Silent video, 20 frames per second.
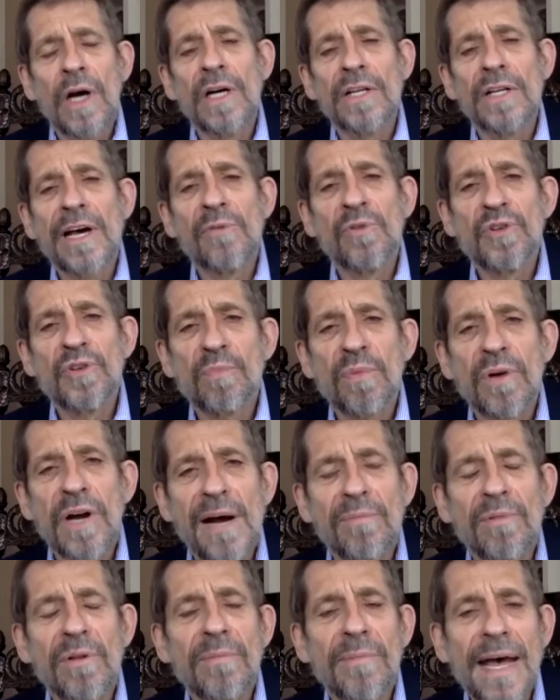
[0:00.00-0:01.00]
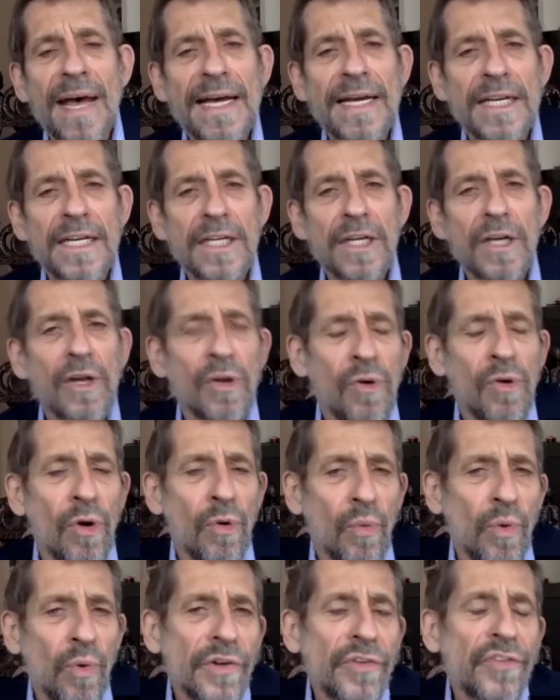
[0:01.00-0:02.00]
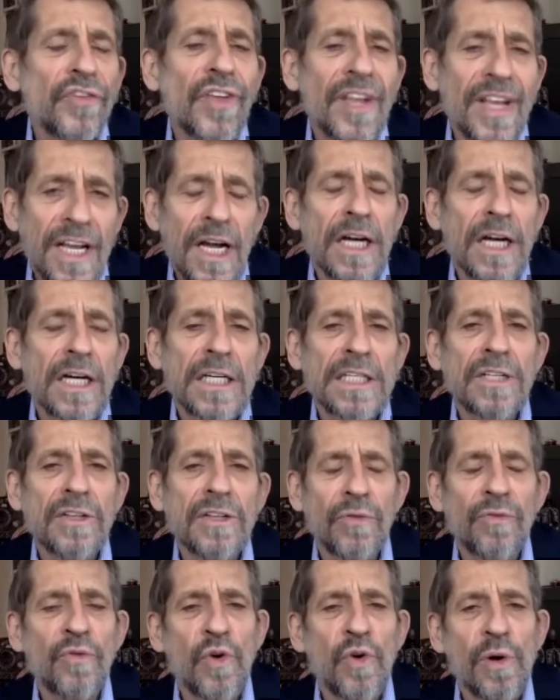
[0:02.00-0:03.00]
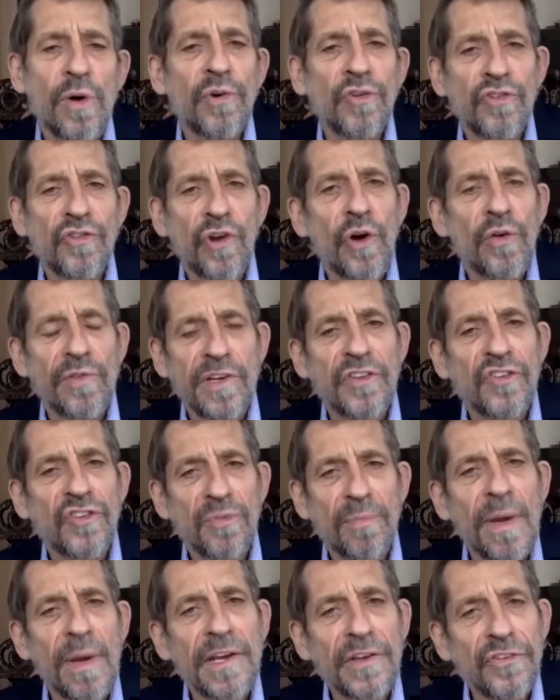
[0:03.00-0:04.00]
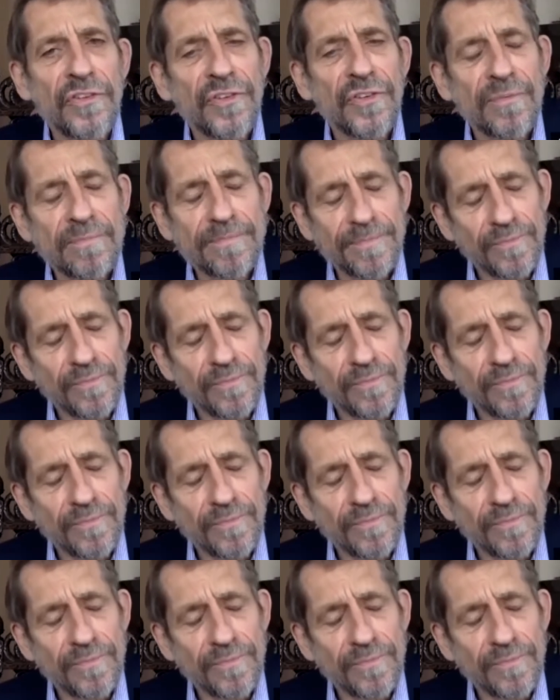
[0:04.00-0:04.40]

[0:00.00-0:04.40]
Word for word: that was problematic was the former Soviet space,